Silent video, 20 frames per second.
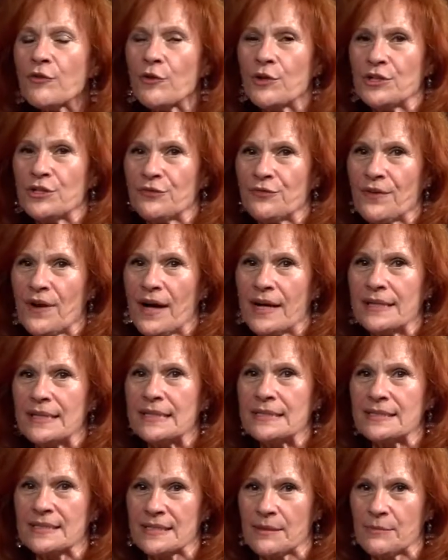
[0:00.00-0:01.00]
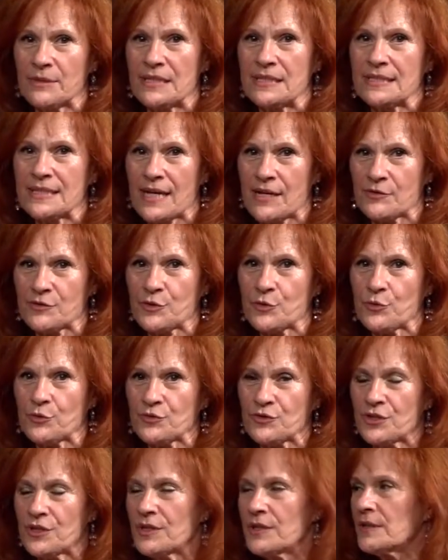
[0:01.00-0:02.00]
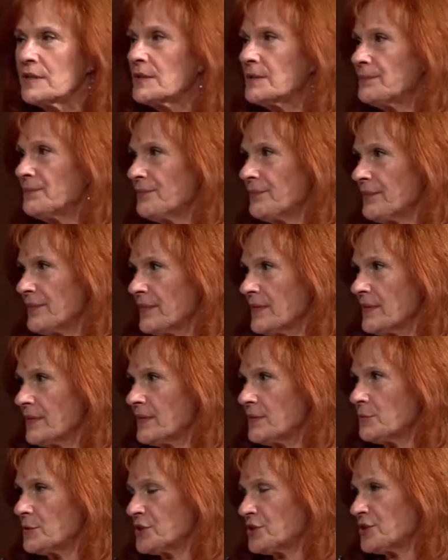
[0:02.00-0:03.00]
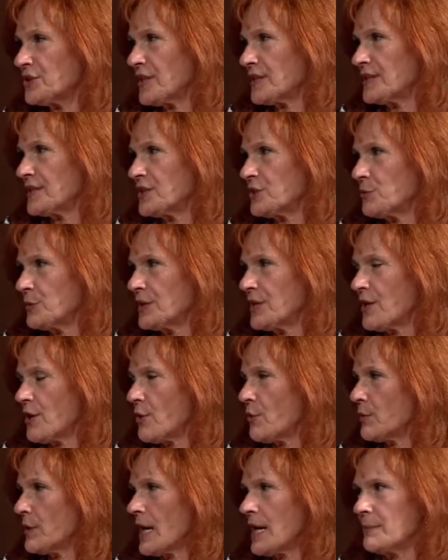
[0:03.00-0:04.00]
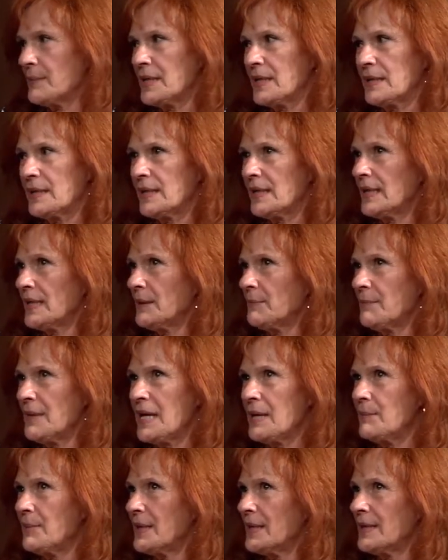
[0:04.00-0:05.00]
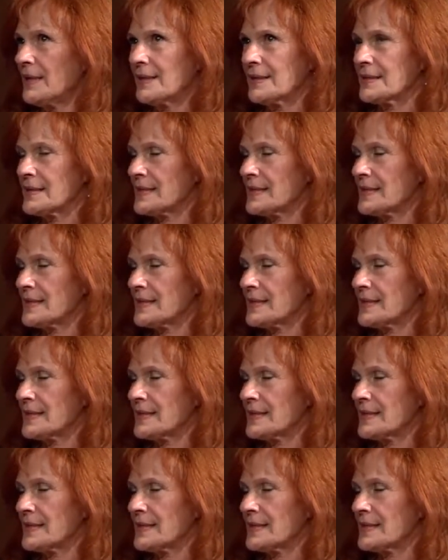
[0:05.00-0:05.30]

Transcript: going to find in some of these households, which, Jessie, as we know, I mean, it may be an